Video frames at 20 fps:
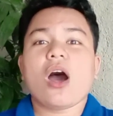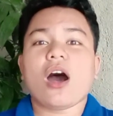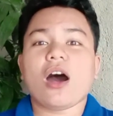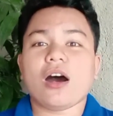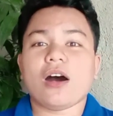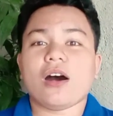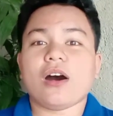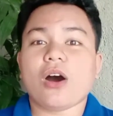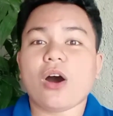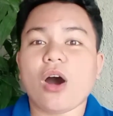
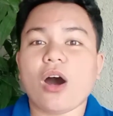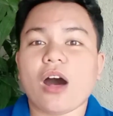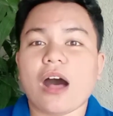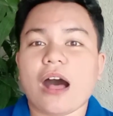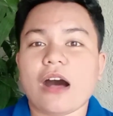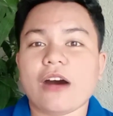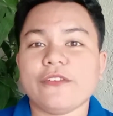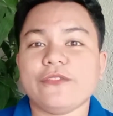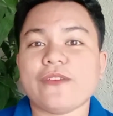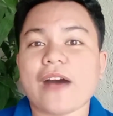
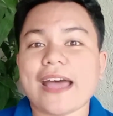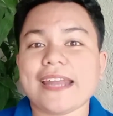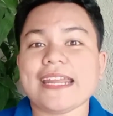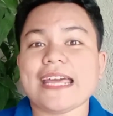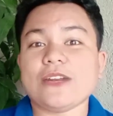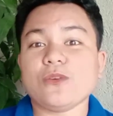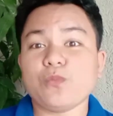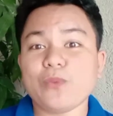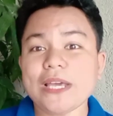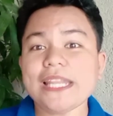of an
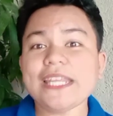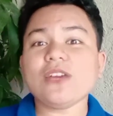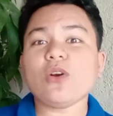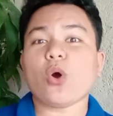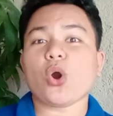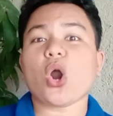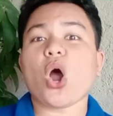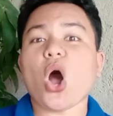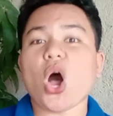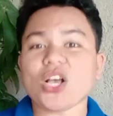unwilling
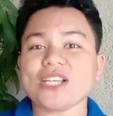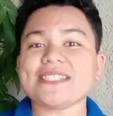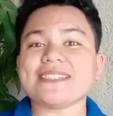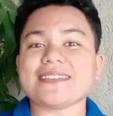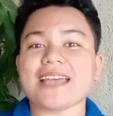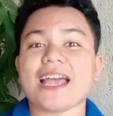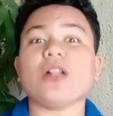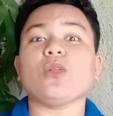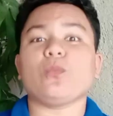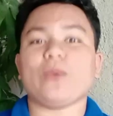or
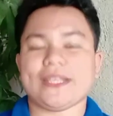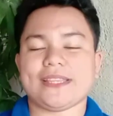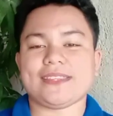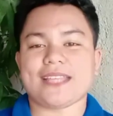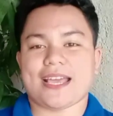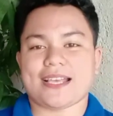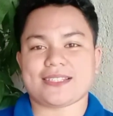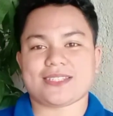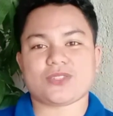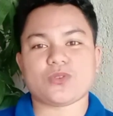hostile
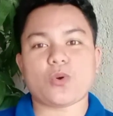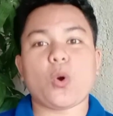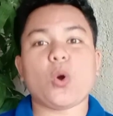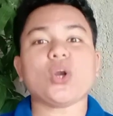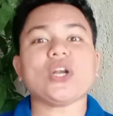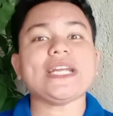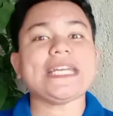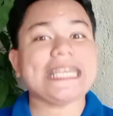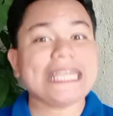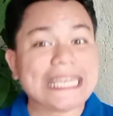witness,
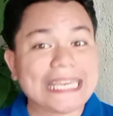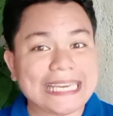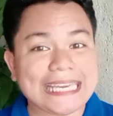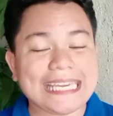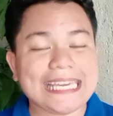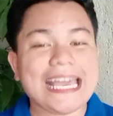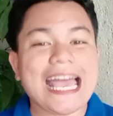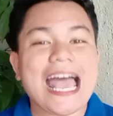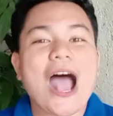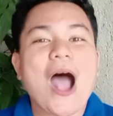or
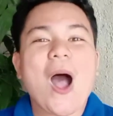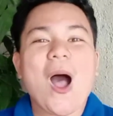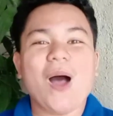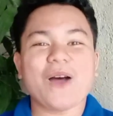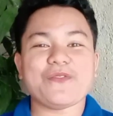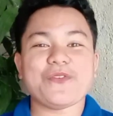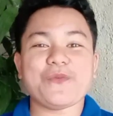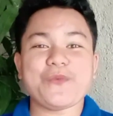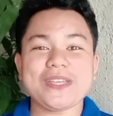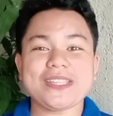E,
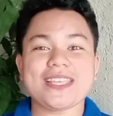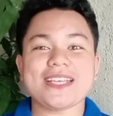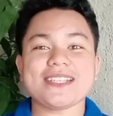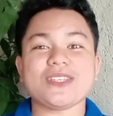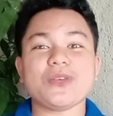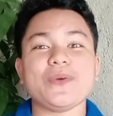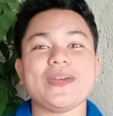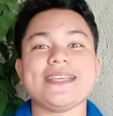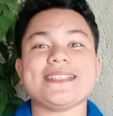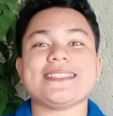of a
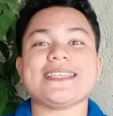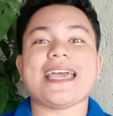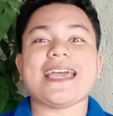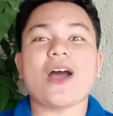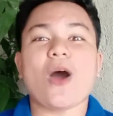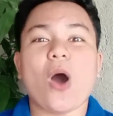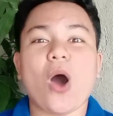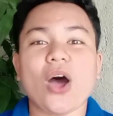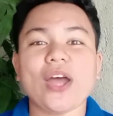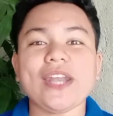witness who is
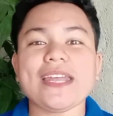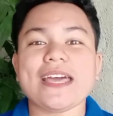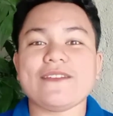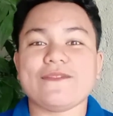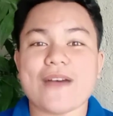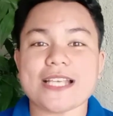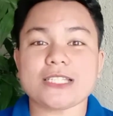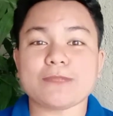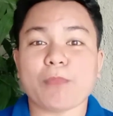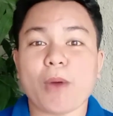on
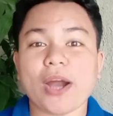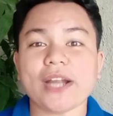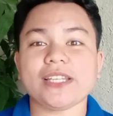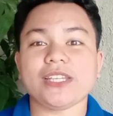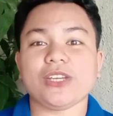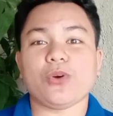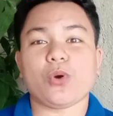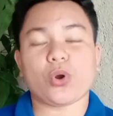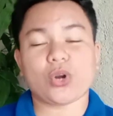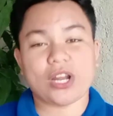advanced
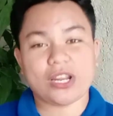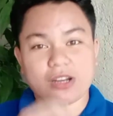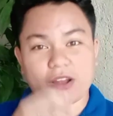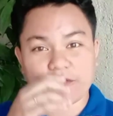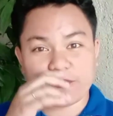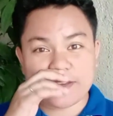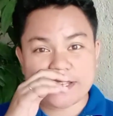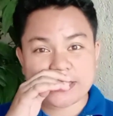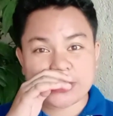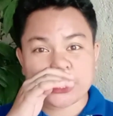party or an
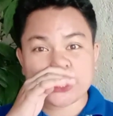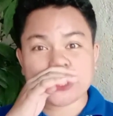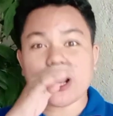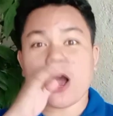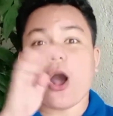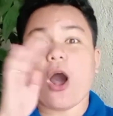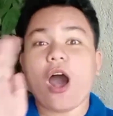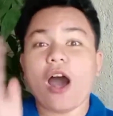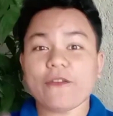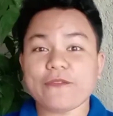officer,
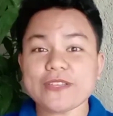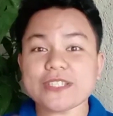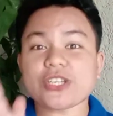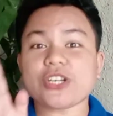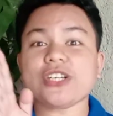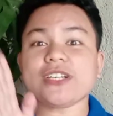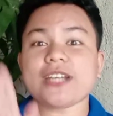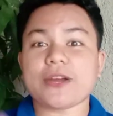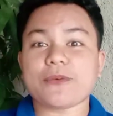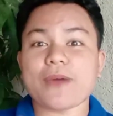
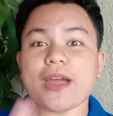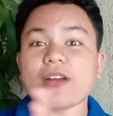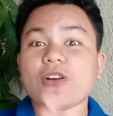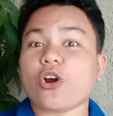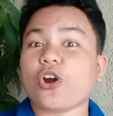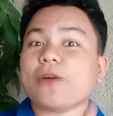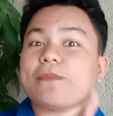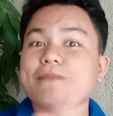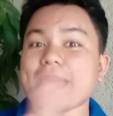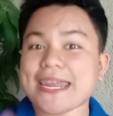
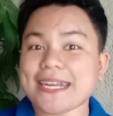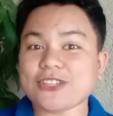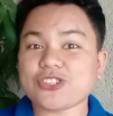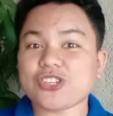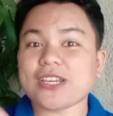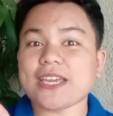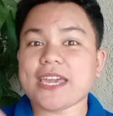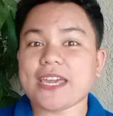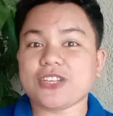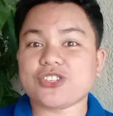direct or
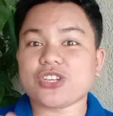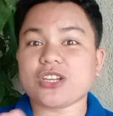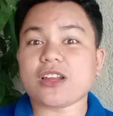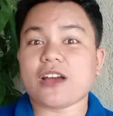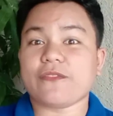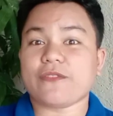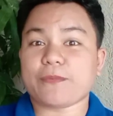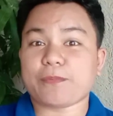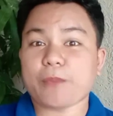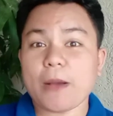managing
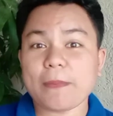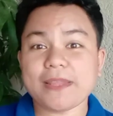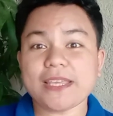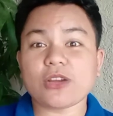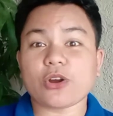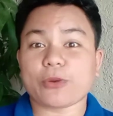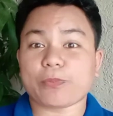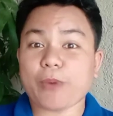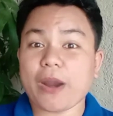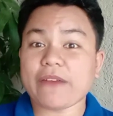agent of a
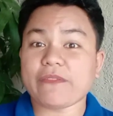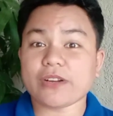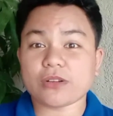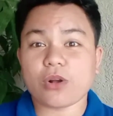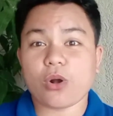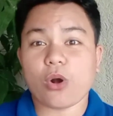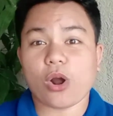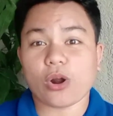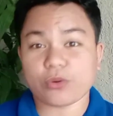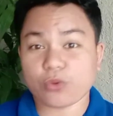public or
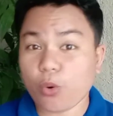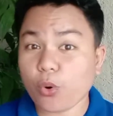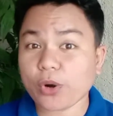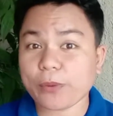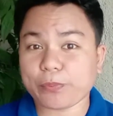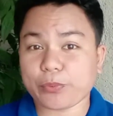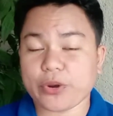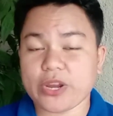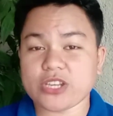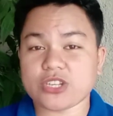private or
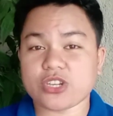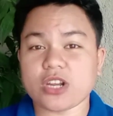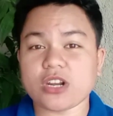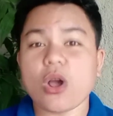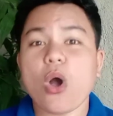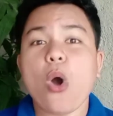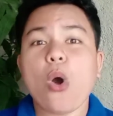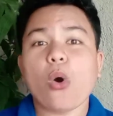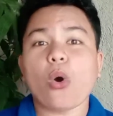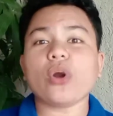
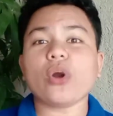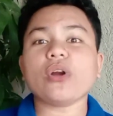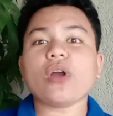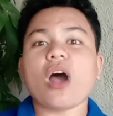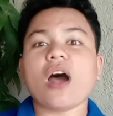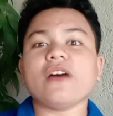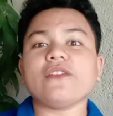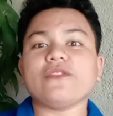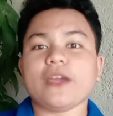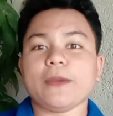corporation or
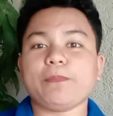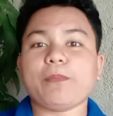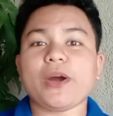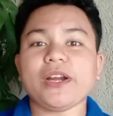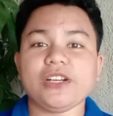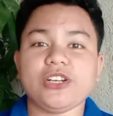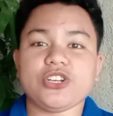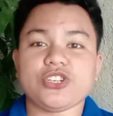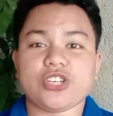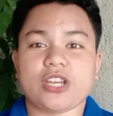of a
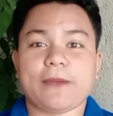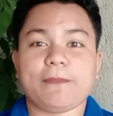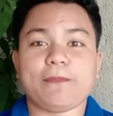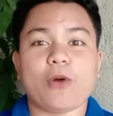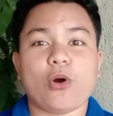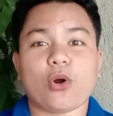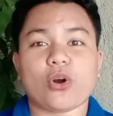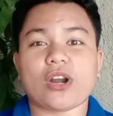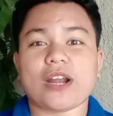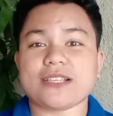
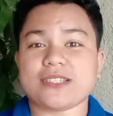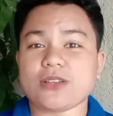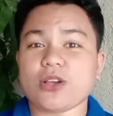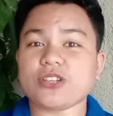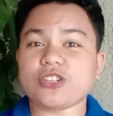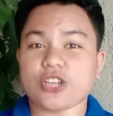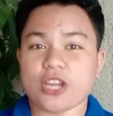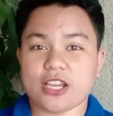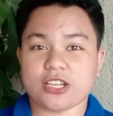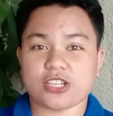partnership or
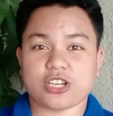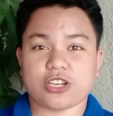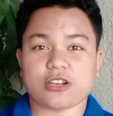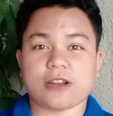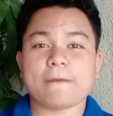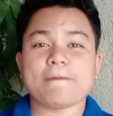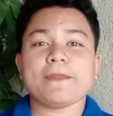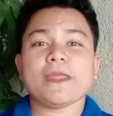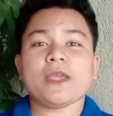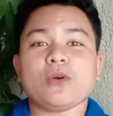
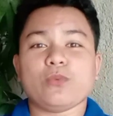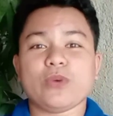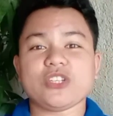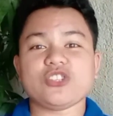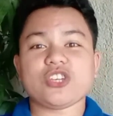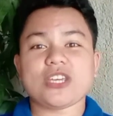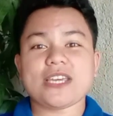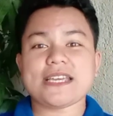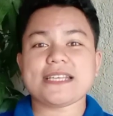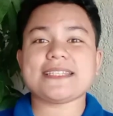association
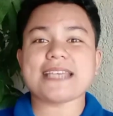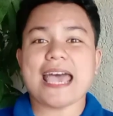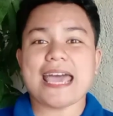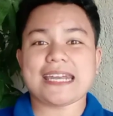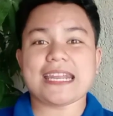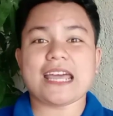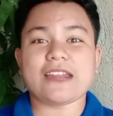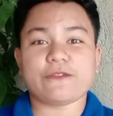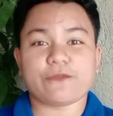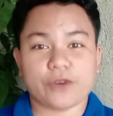which is
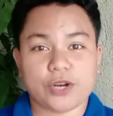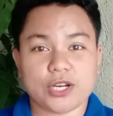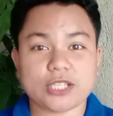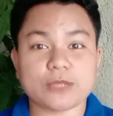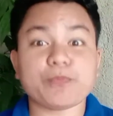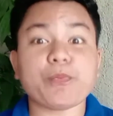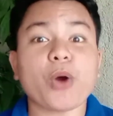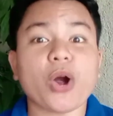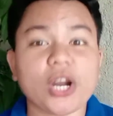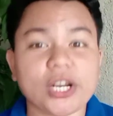an
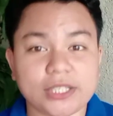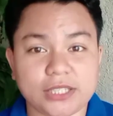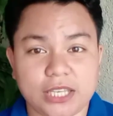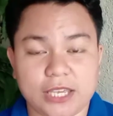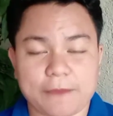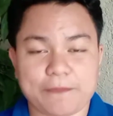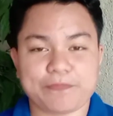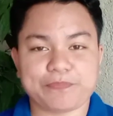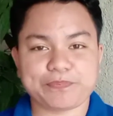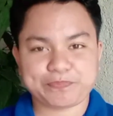adverse
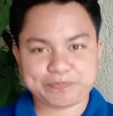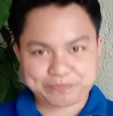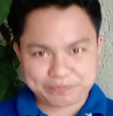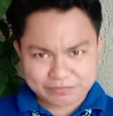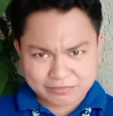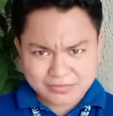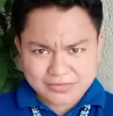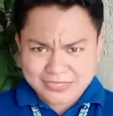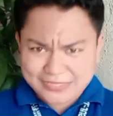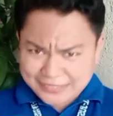party.
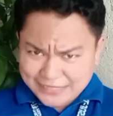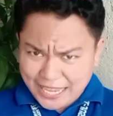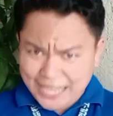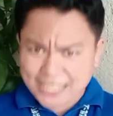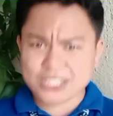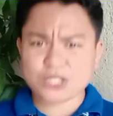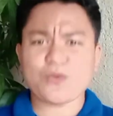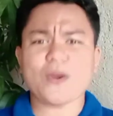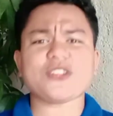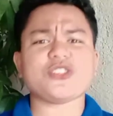
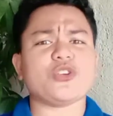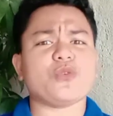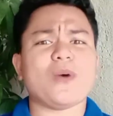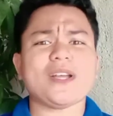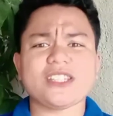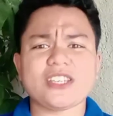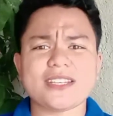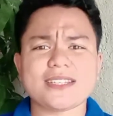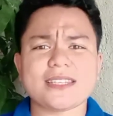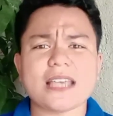Next question,
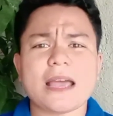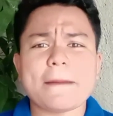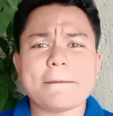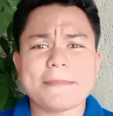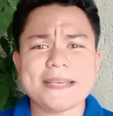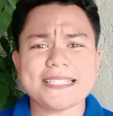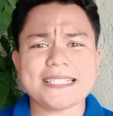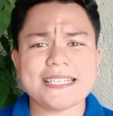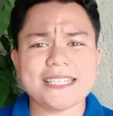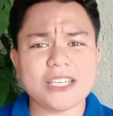what is
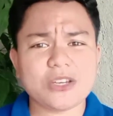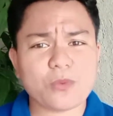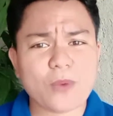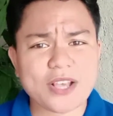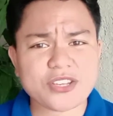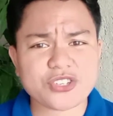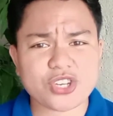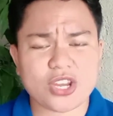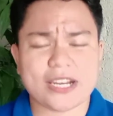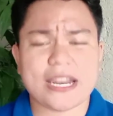misleading
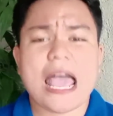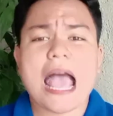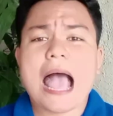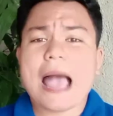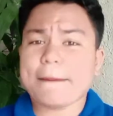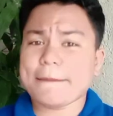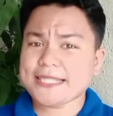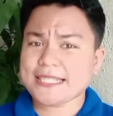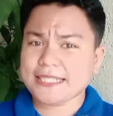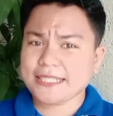question?
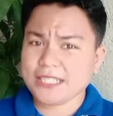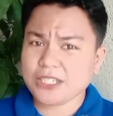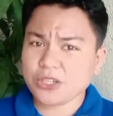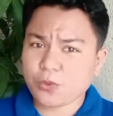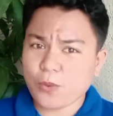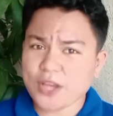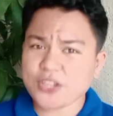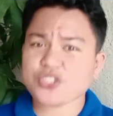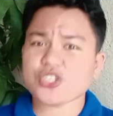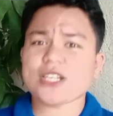A misleading
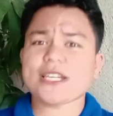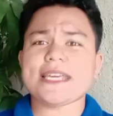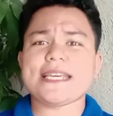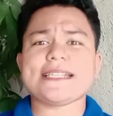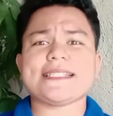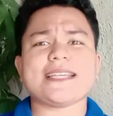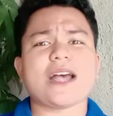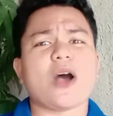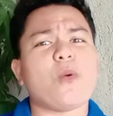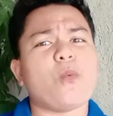question
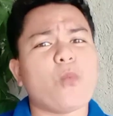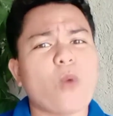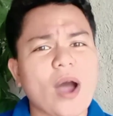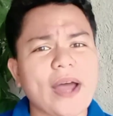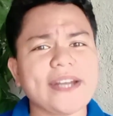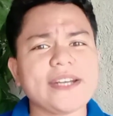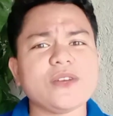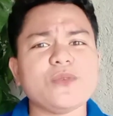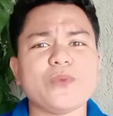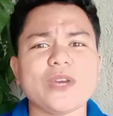is
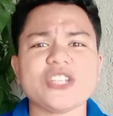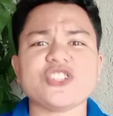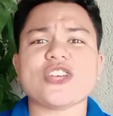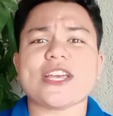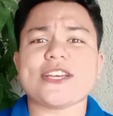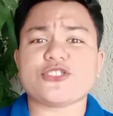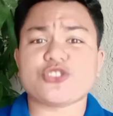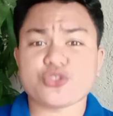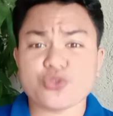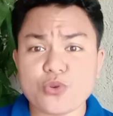one which
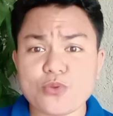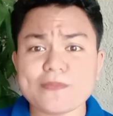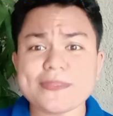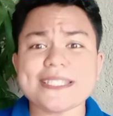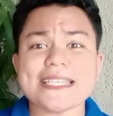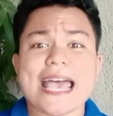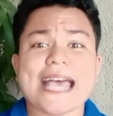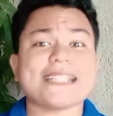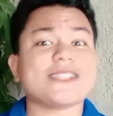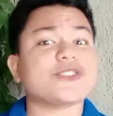
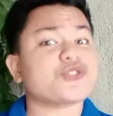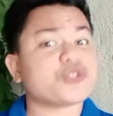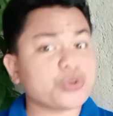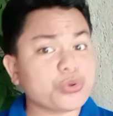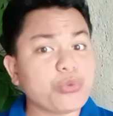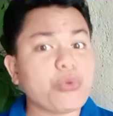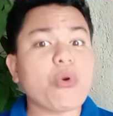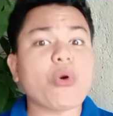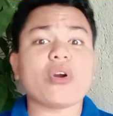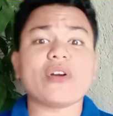assumes as
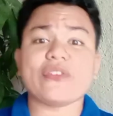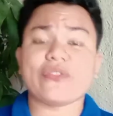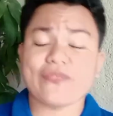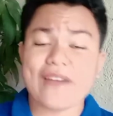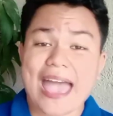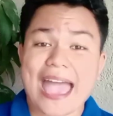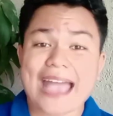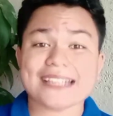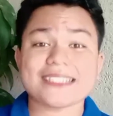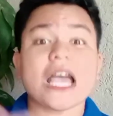true or
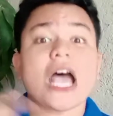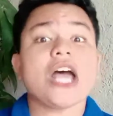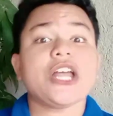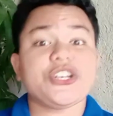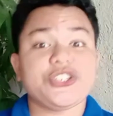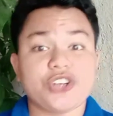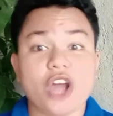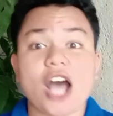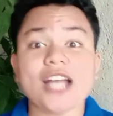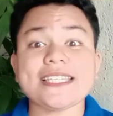fact
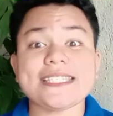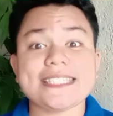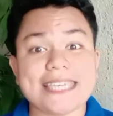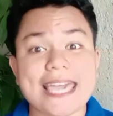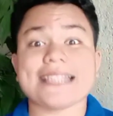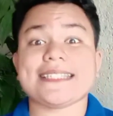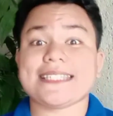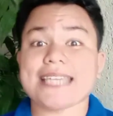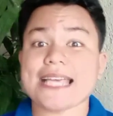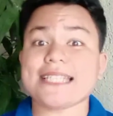not
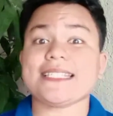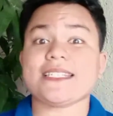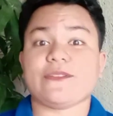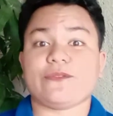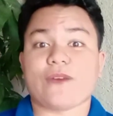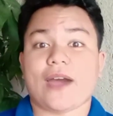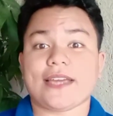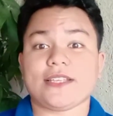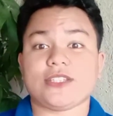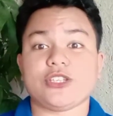yet
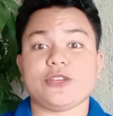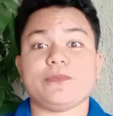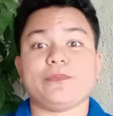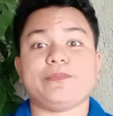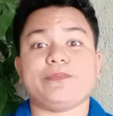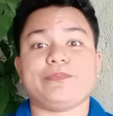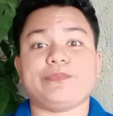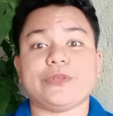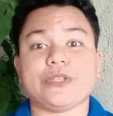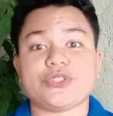testified
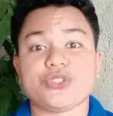to